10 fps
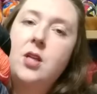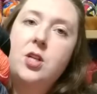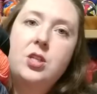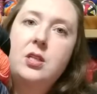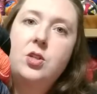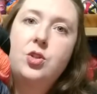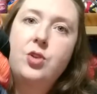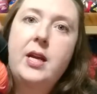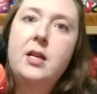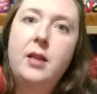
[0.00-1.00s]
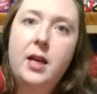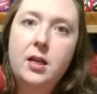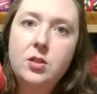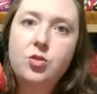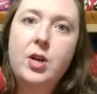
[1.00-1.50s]
just a straight
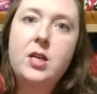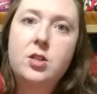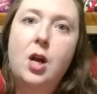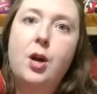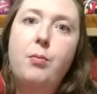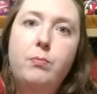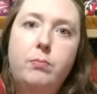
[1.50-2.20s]
dark,